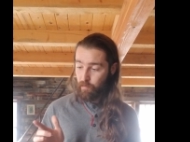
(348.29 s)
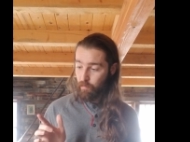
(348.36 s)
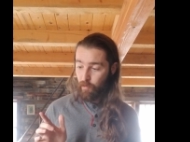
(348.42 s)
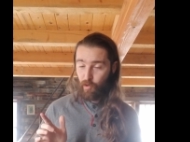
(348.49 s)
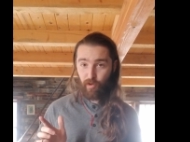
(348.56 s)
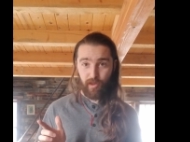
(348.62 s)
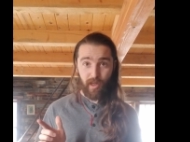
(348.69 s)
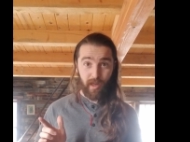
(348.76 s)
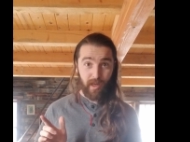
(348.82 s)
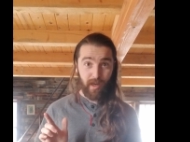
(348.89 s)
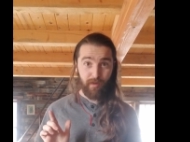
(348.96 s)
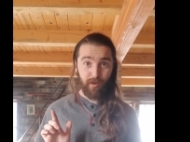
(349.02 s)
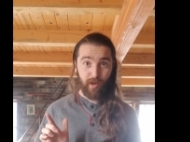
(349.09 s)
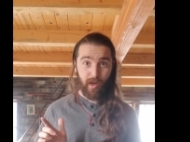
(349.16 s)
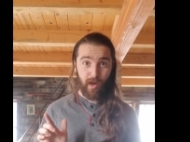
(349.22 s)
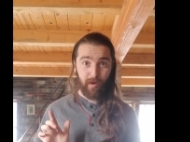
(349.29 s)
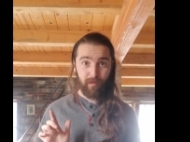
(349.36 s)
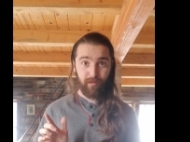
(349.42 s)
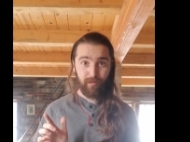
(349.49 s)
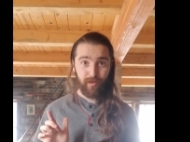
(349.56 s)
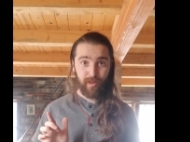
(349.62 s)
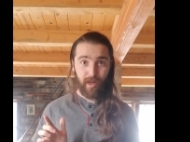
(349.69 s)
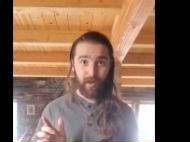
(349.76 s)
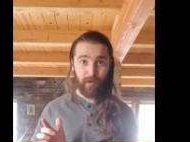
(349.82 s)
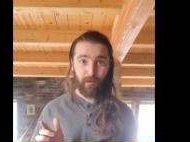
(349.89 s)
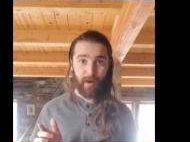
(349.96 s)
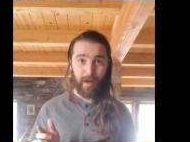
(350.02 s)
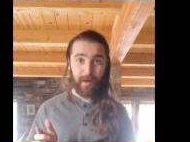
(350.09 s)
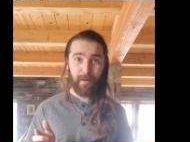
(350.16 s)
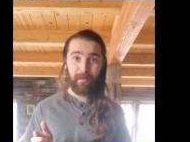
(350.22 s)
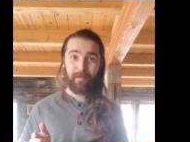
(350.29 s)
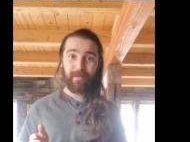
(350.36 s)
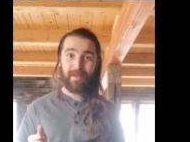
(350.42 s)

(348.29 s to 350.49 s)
looks like you have a gun. It's kind of random.